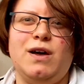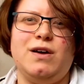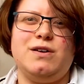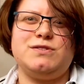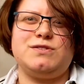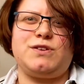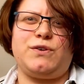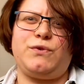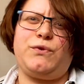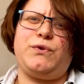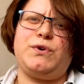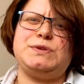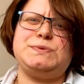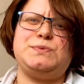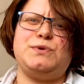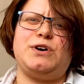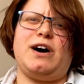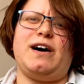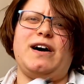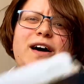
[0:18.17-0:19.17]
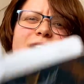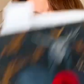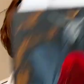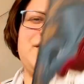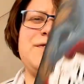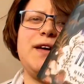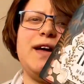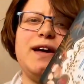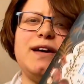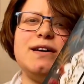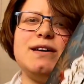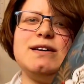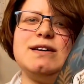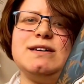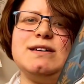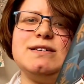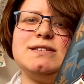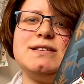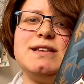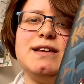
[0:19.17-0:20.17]
So the first book I have here
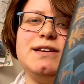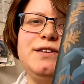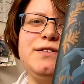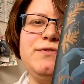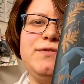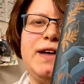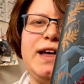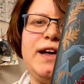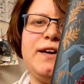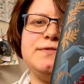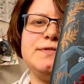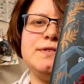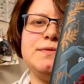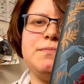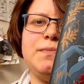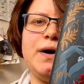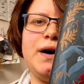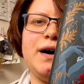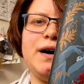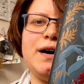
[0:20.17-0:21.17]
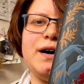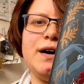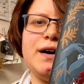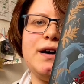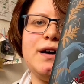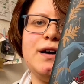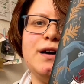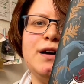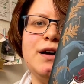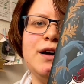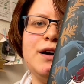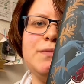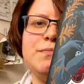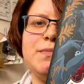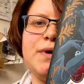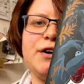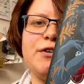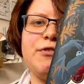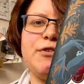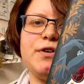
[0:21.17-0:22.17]
is Little Thieves by
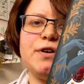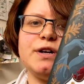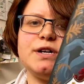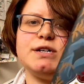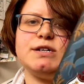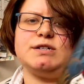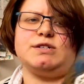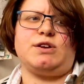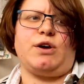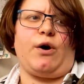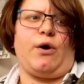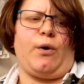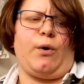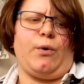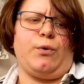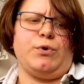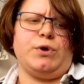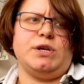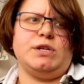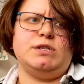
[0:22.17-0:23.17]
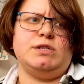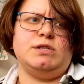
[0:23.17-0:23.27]
Margaret Owen.